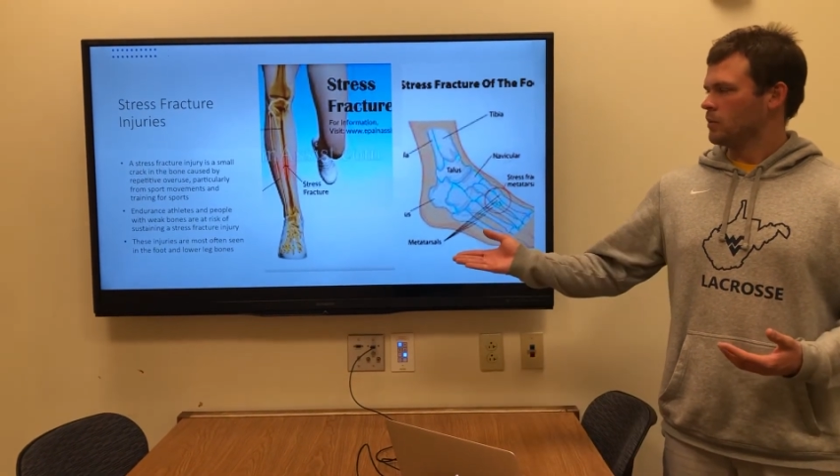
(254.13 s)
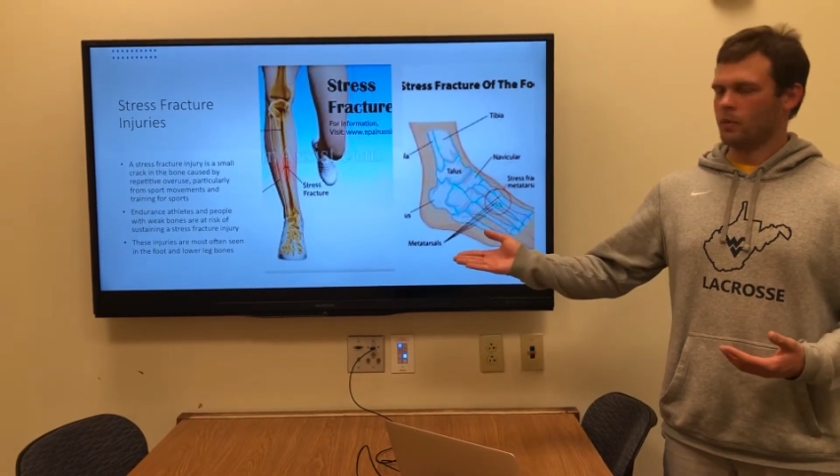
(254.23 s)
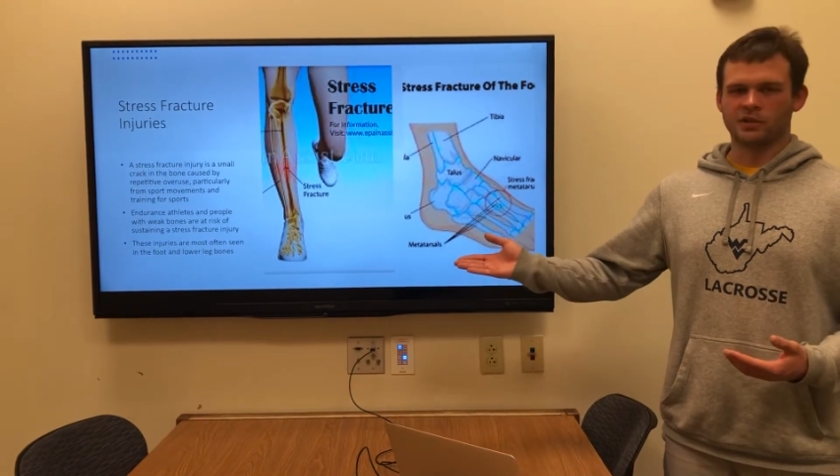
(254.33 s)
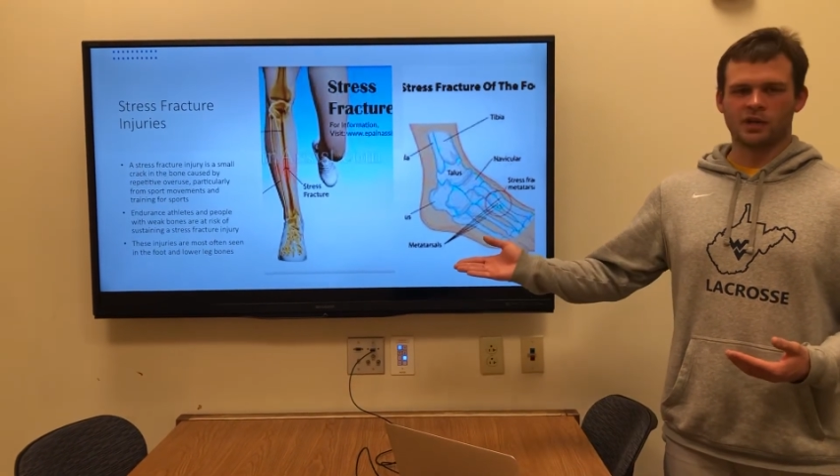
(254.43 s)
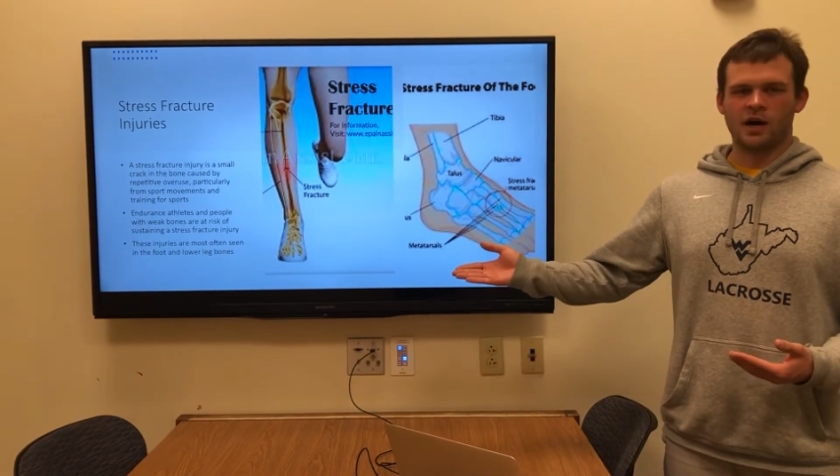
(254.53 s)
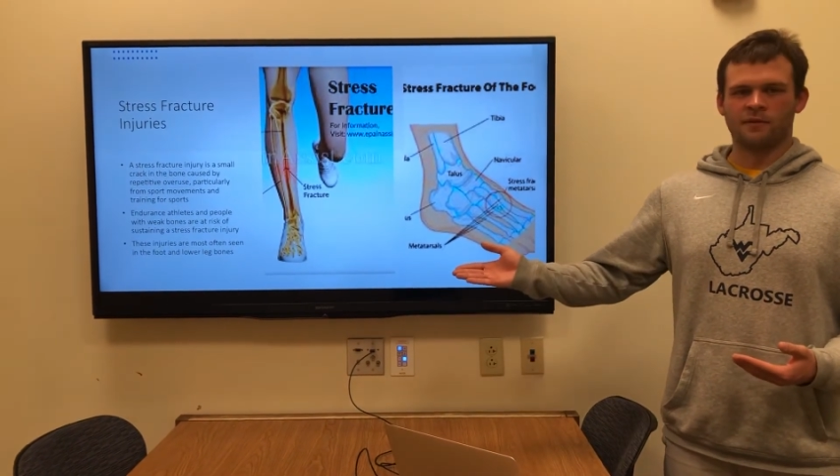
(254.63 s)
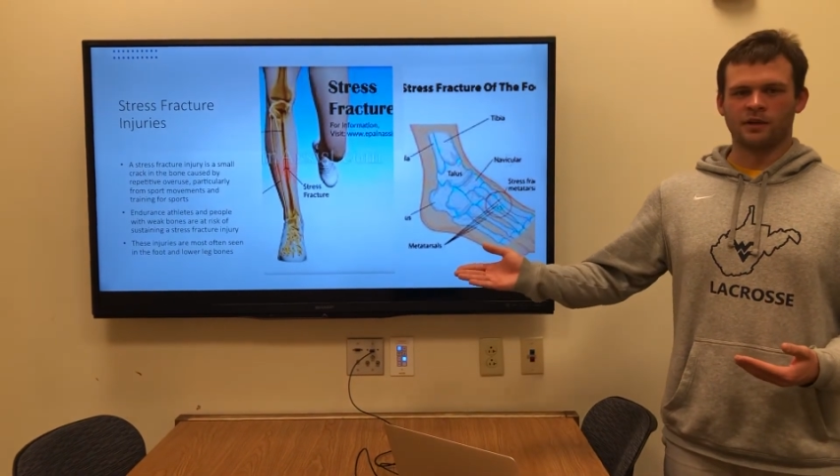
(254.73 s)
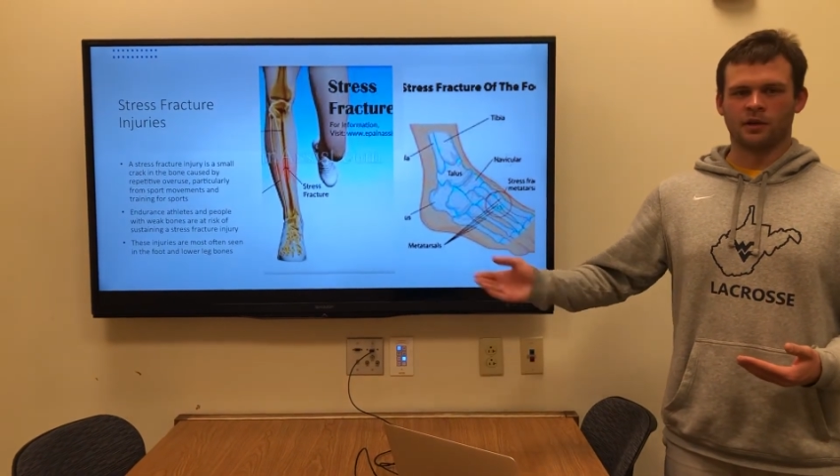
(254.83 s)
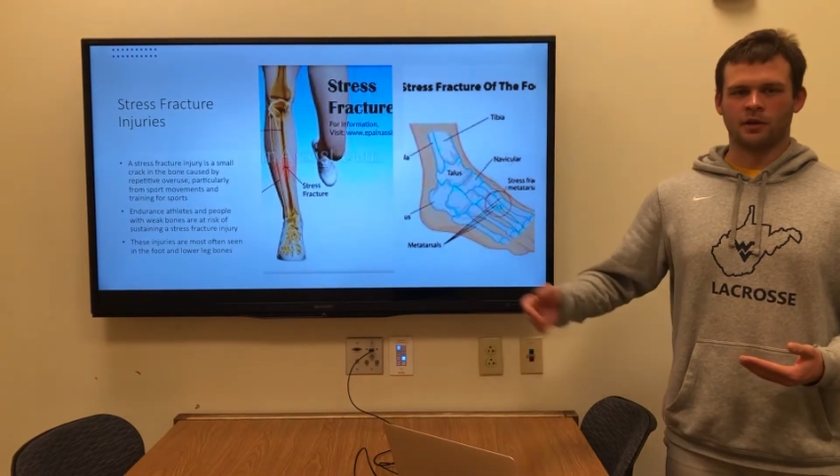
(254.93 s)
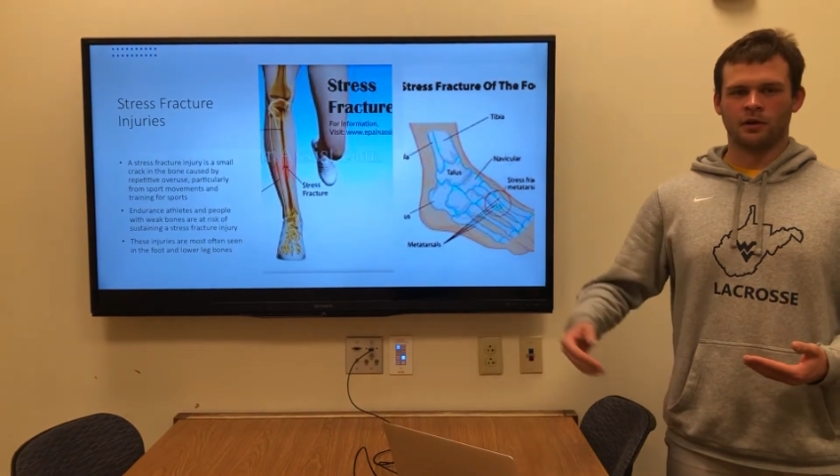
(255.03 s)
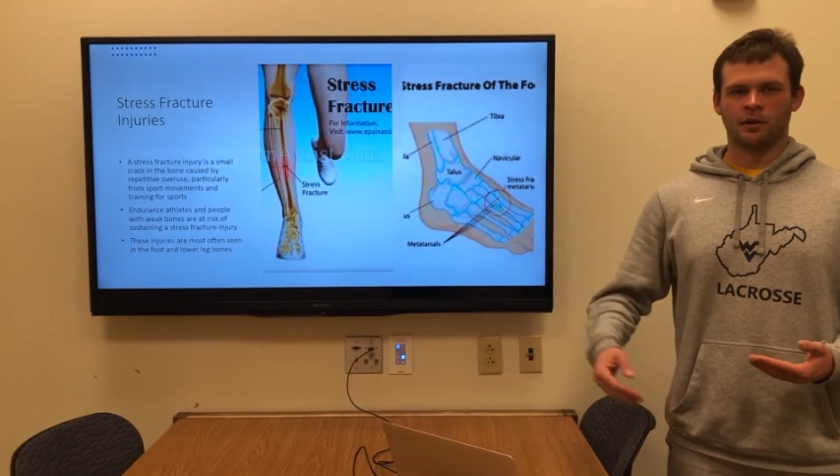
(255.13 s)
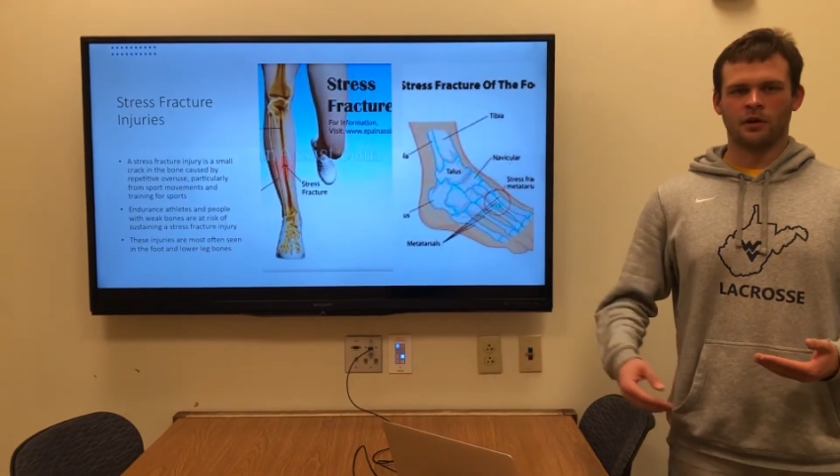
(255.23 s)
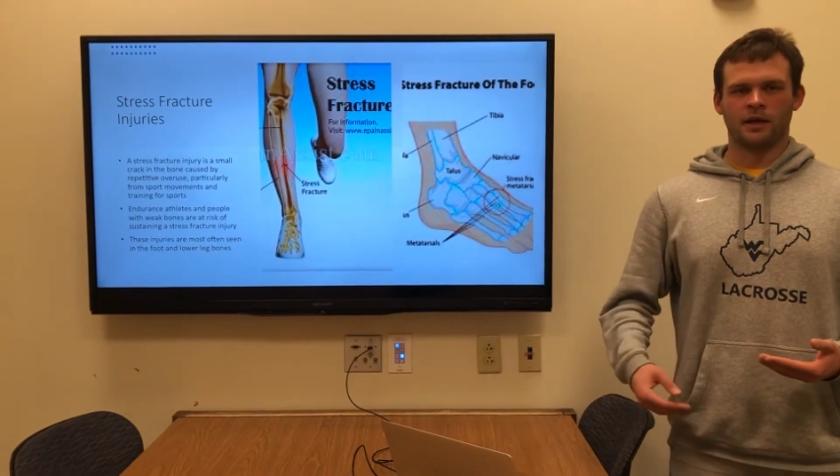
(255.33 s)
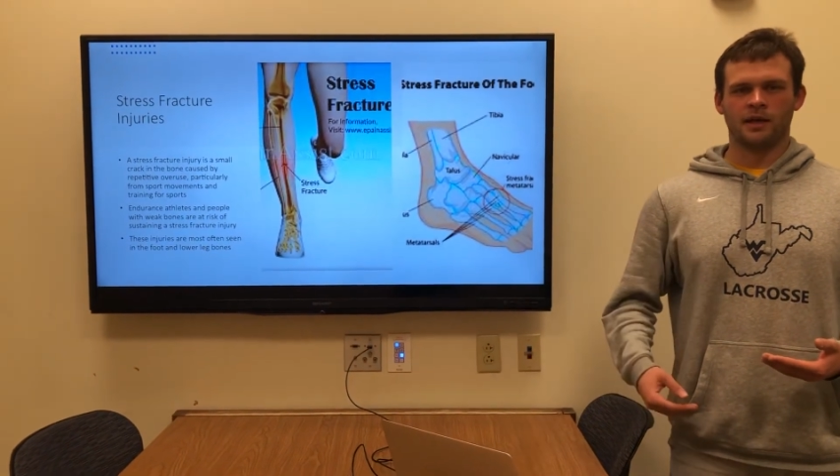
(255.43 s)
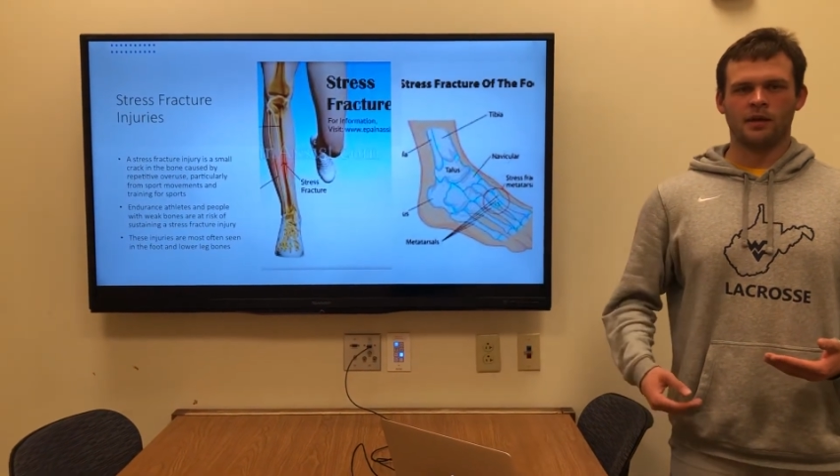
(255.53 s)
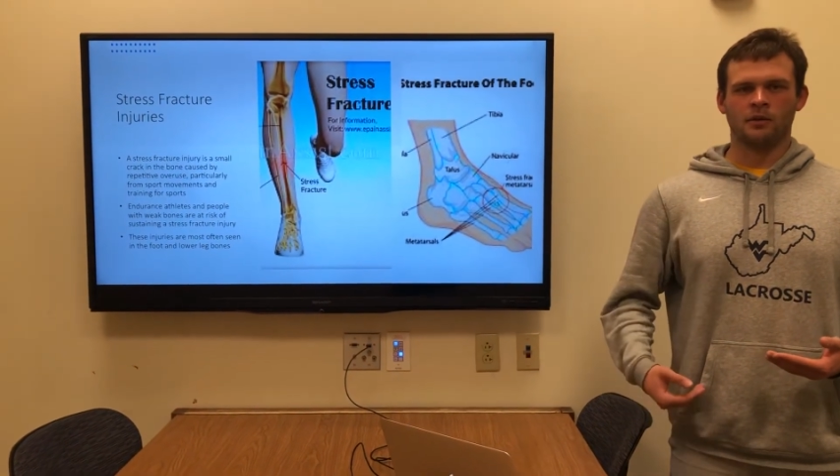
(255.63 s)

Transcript: most often occur in